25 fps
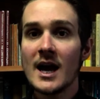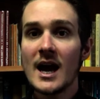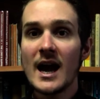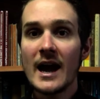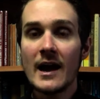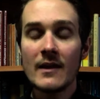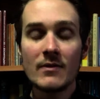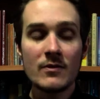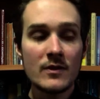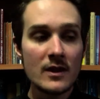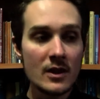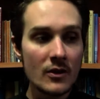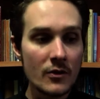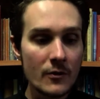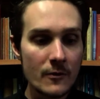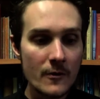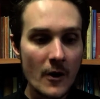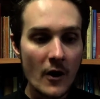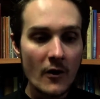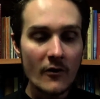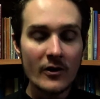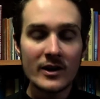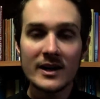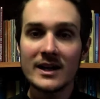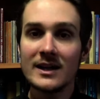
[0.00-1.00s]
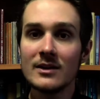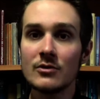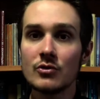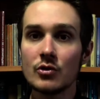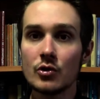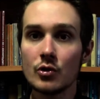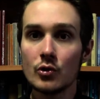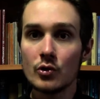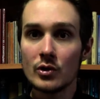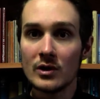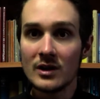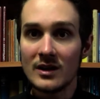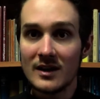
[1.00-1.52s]
and the authority
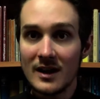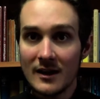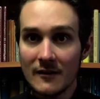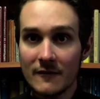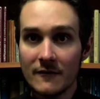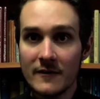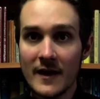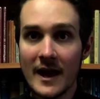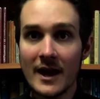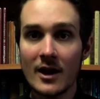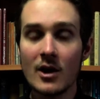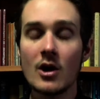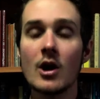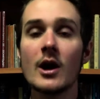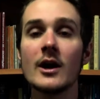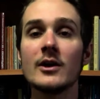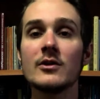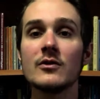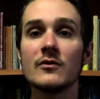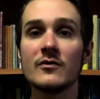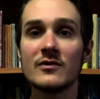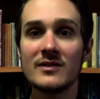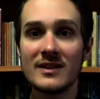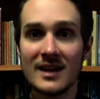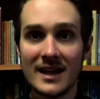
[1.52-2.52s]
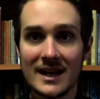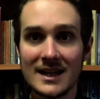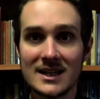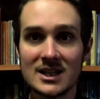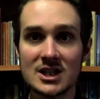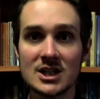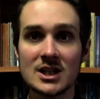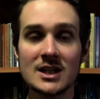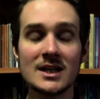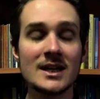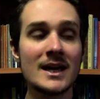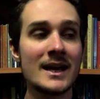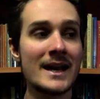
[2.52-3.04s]
to give that kind of
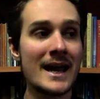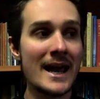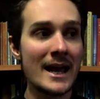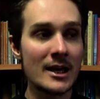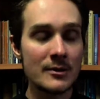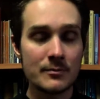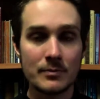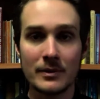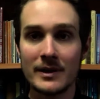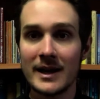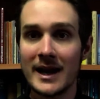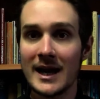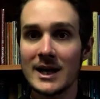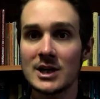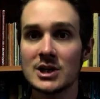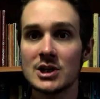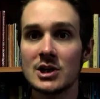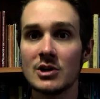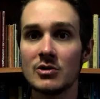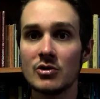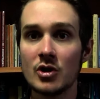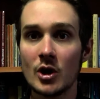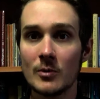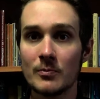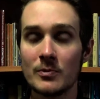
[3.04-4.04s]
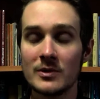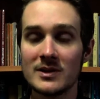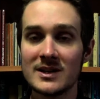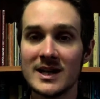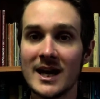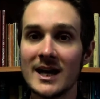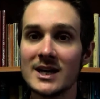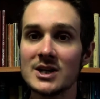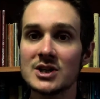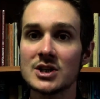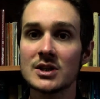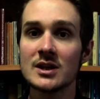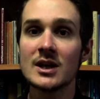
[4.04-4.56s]
teaching and explanation,
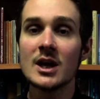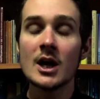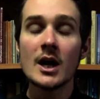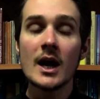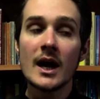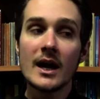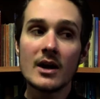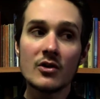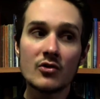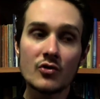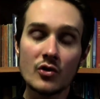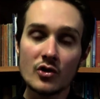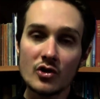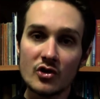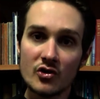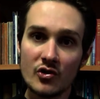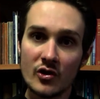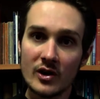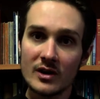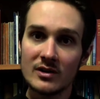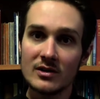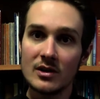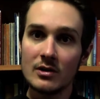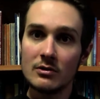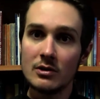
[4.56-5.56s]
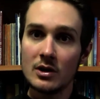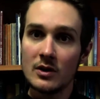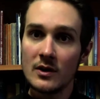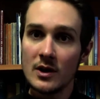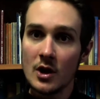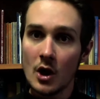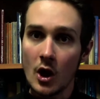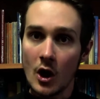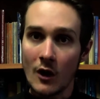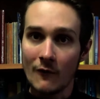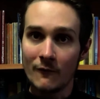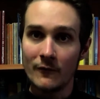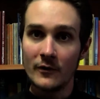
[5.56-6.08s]
interpretation, is restricted to the
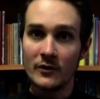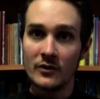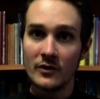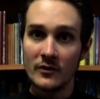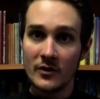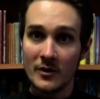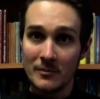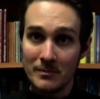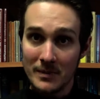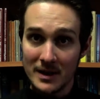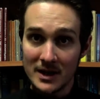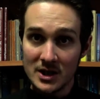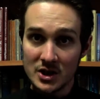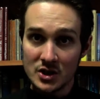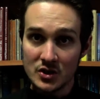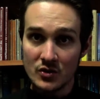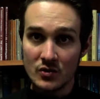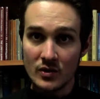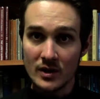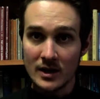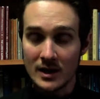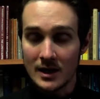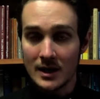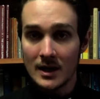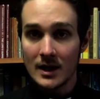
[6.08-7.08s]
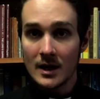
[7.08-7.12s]
office of the ministry.